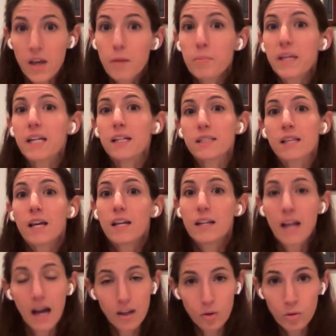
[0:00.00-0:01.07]
because
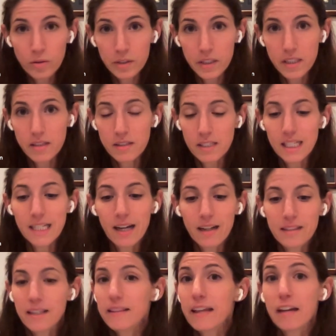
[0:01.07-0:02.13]
not only does he not
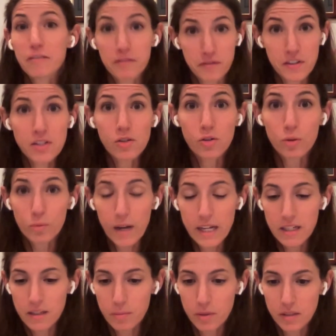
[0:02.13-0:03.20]
get that physical right
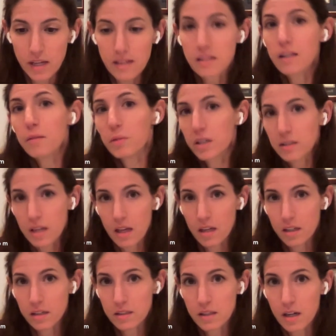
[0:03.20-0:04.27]
to possess it because
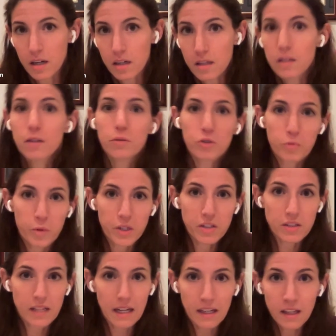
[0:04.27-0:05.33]
Annika's there, which
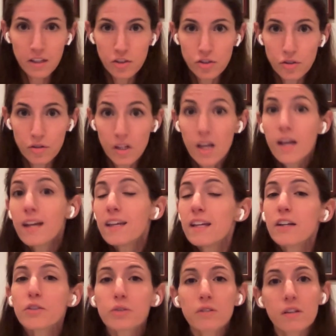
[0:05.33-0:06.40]
breaches that English duty, he
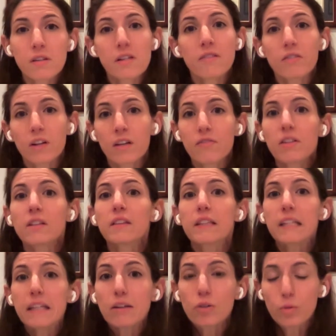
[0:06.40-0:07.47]
also doesn't even have the
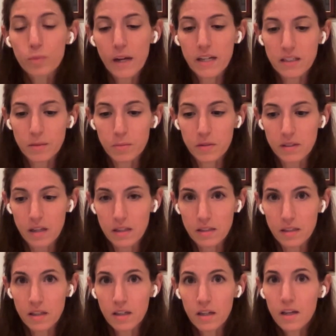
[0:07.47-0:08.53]
legal right to possess
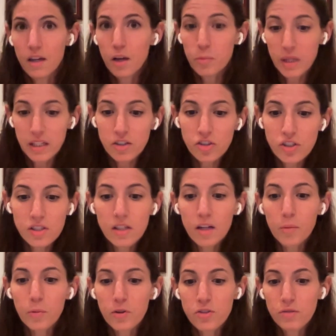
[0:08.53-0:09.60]
it because she's there
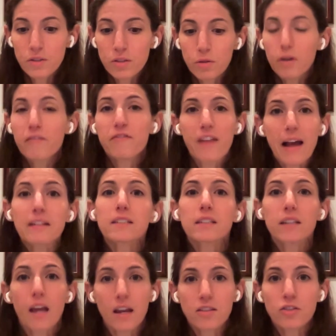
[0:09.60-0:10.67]
pursuant to her
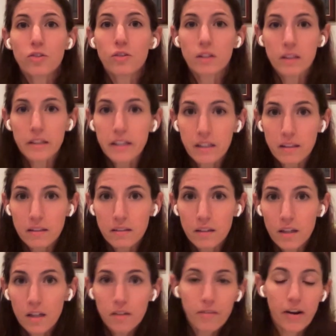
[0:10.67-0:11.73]
validly executed lease,
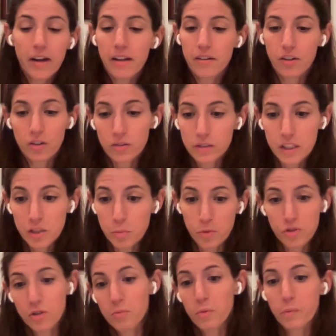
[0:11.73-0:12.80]
right, and her lease
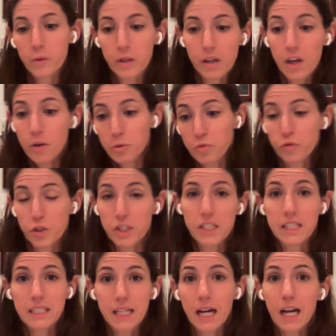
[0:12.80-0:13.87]
presumably is first
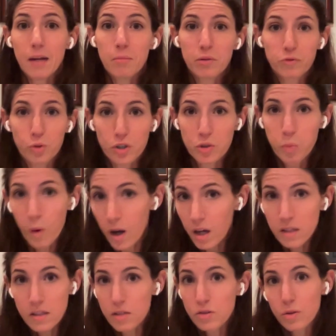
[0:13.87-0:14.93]
in time before
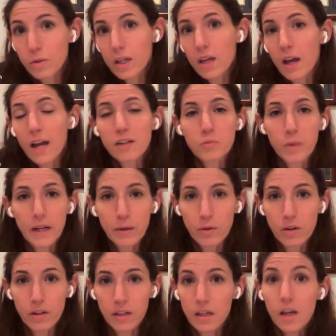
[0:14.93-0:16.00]
Tuan's, so it has
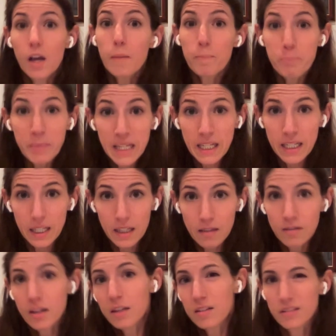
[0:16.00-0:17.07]
priority, meaning,
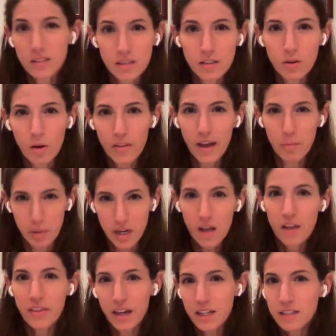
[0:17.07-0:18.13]
right, you don't need to know all that, but
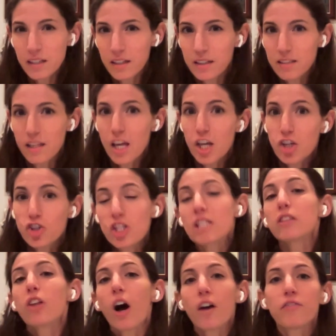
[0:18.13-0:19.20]
the idea is she's
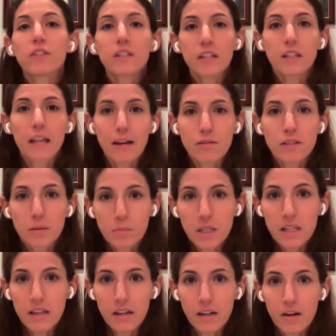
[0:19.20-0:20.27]
lawfully allowed to be
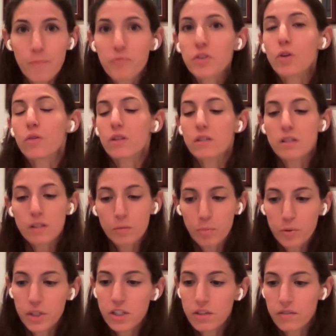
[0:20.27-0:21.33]
there. So this is a
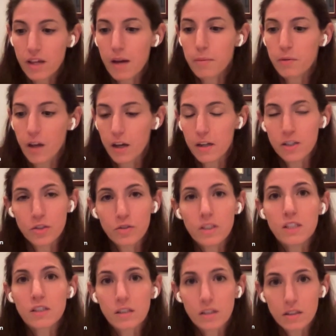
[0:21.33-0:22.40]
breach of that duty
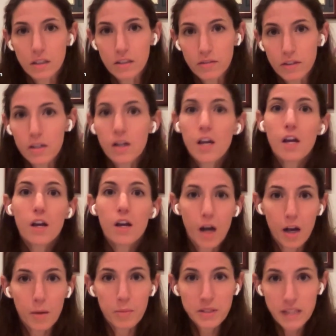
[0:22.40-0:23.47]
to deliver
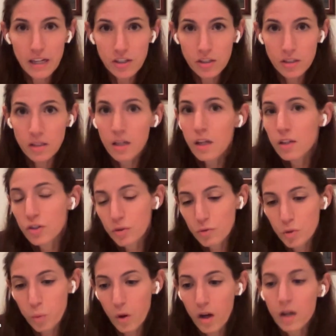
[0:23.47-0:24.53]
possession to
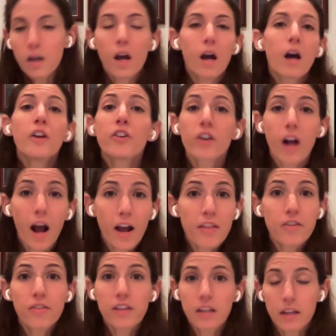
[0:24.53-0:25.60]
Tuan under
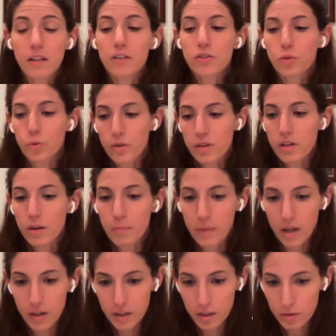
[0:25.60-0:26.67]
either the English or the
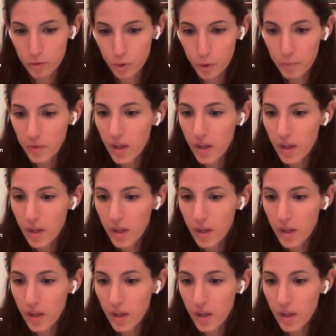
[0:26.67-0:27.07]
American rule.